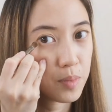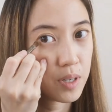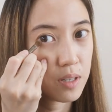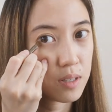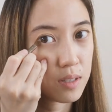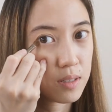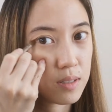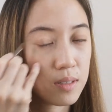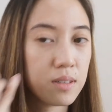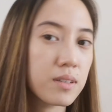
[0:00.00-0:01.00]
But
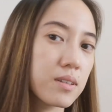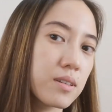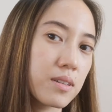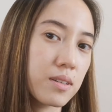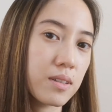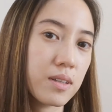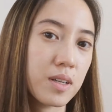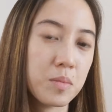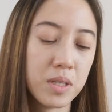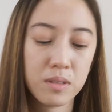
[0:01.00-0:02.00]

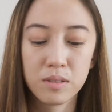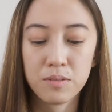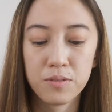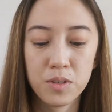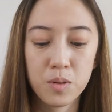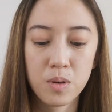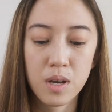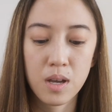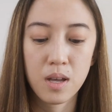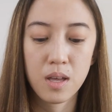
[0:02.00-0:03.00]
I mean, if you
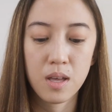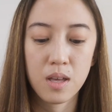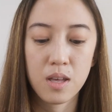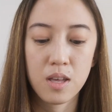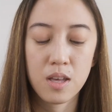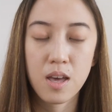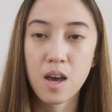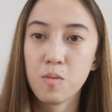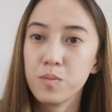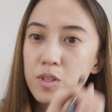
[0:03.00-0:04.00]

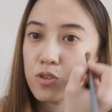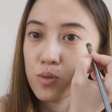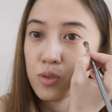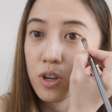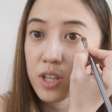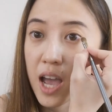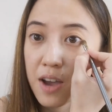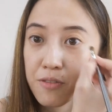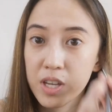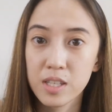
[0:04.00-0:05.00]
happen to not
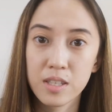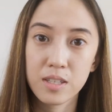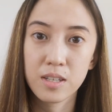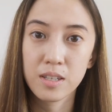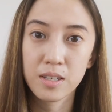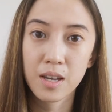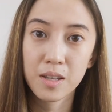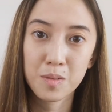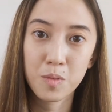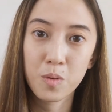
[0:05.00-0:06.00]
have it
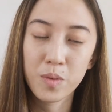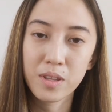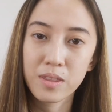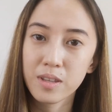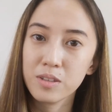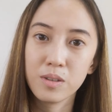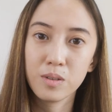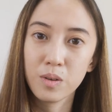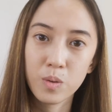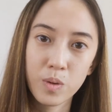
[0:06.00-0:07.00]
at the moment, then you
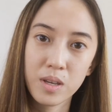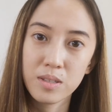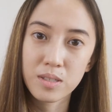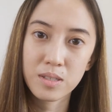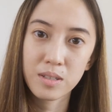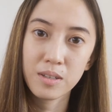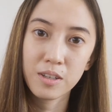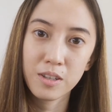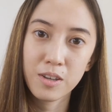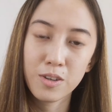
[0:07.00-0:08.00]
could always
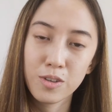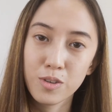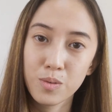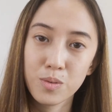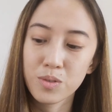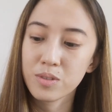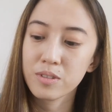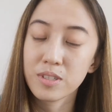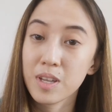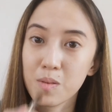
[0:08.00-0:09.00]
use
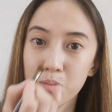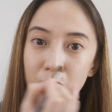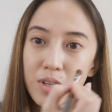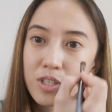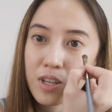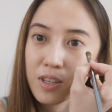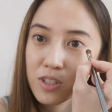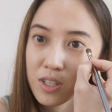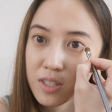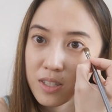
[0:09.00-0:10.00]
the same brush
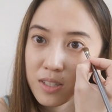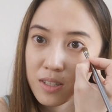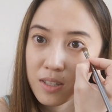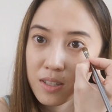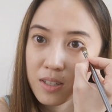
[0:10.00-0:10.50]
and just